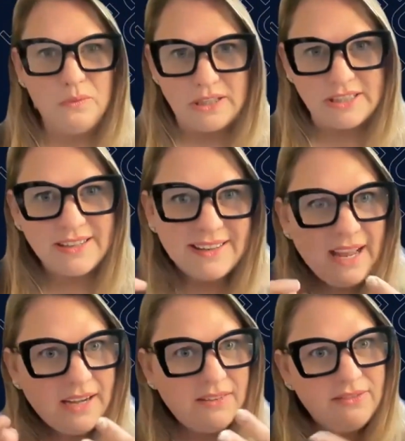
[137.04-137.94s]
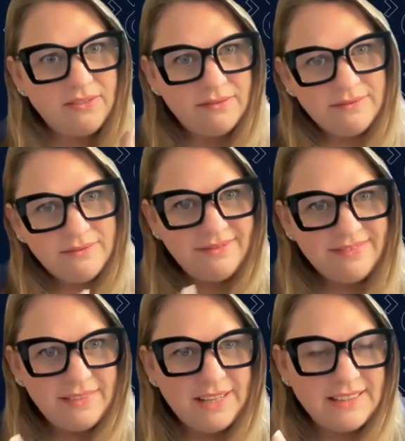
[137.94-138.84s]
which kind of
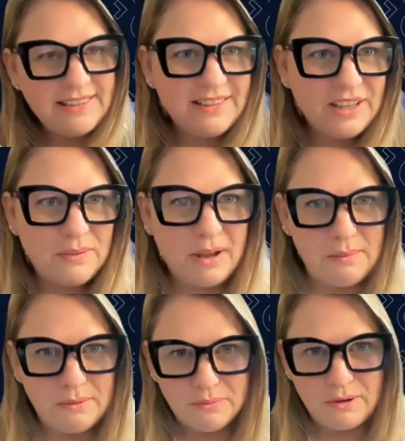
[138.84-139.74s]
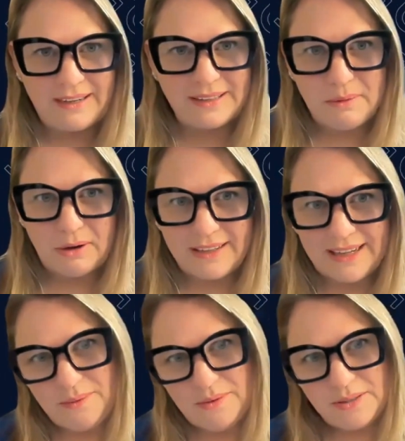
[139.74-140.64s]
gets into the realm of product
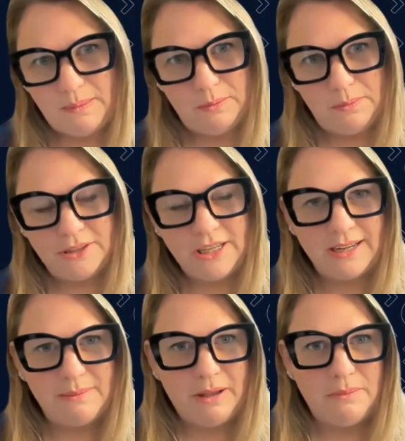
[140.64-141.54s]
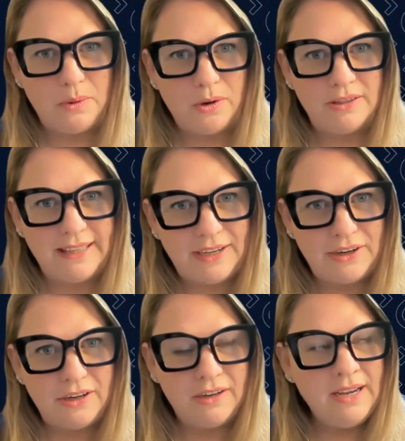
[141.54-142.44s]
marketing, which maybe we'll talk about more
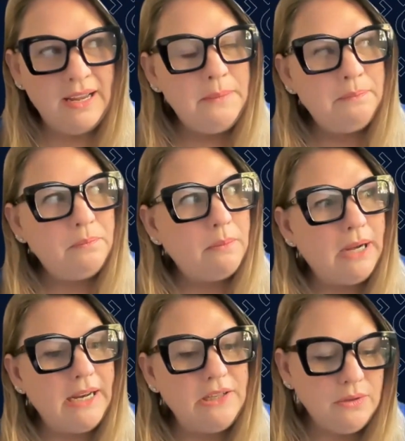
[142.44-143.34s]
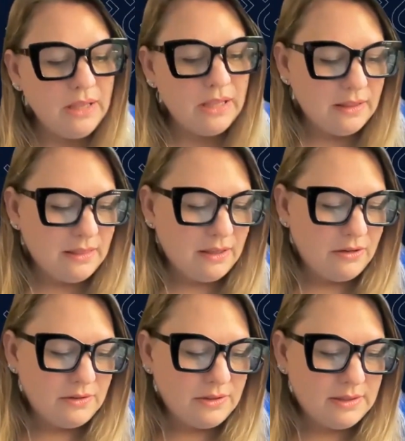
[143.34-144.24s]
later. But I do think that
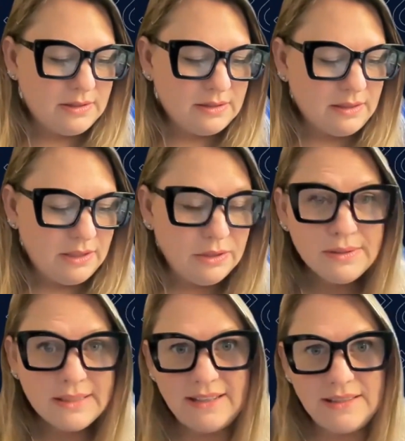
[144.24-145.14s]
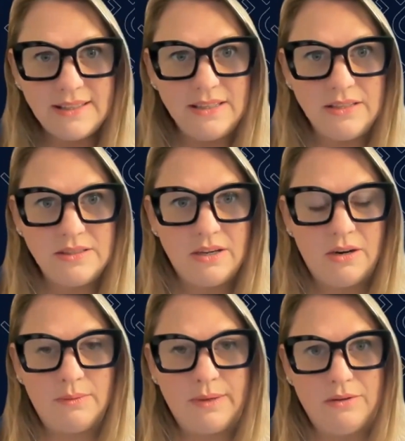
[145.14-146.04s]
there's use cases
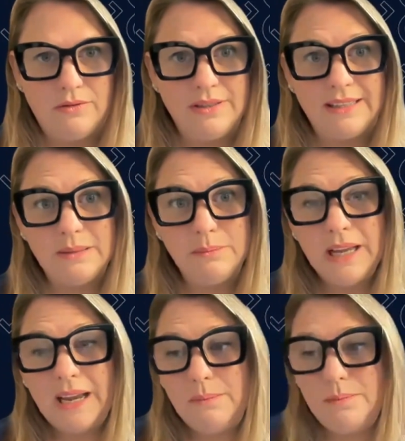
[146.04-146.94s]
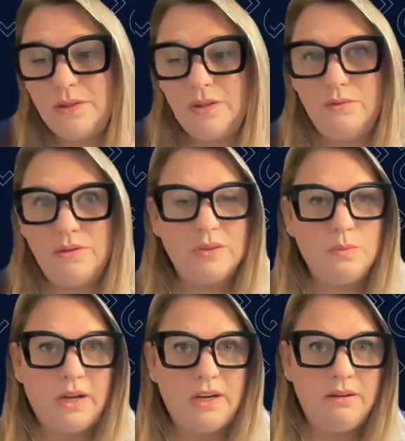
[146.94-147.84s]
around, like sometimes you
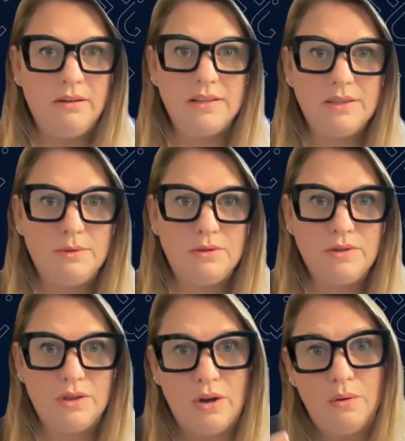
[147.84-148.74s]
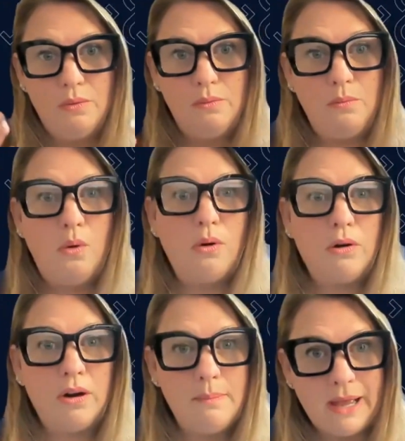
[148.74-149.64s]
just want your customers to know
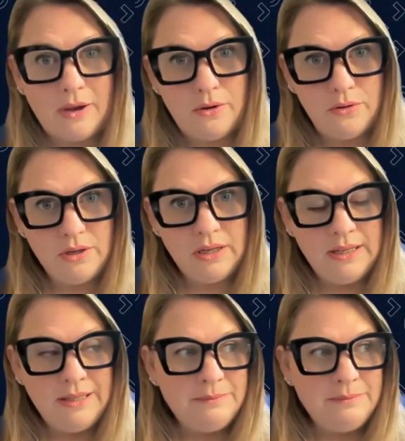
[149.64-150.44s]
more about